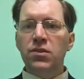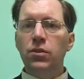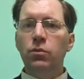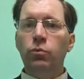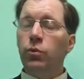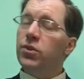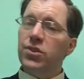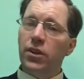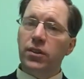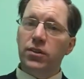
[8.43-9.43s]
So
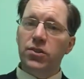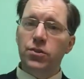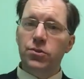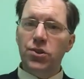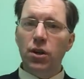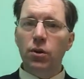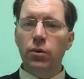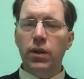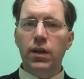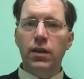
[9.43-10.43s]
we're starting this new
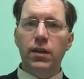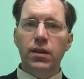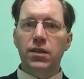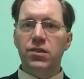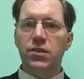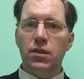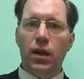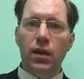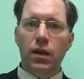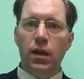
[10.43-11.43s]
show. It
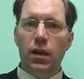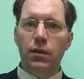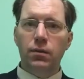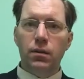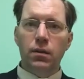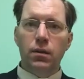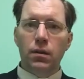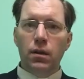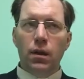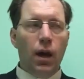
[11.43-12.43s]
is
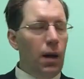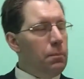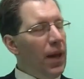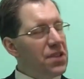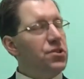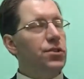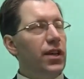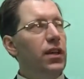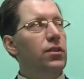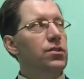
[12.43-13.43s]
uh, Pastor
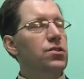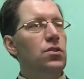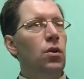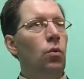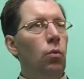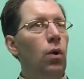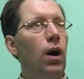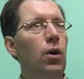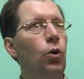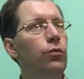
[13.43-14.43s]
Dale's
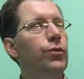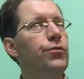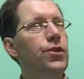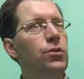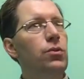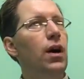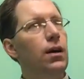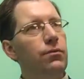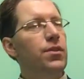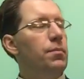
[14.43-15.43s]
Overview
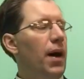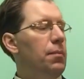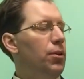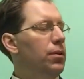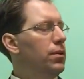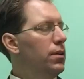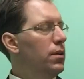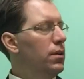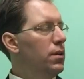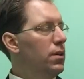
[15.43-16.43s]
of the Bible.
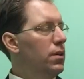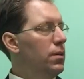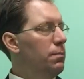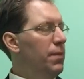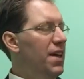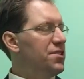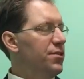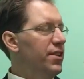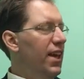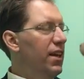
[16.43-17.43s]

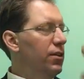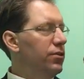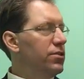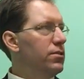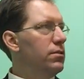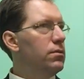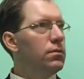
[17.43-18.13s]
Pastor Dale's?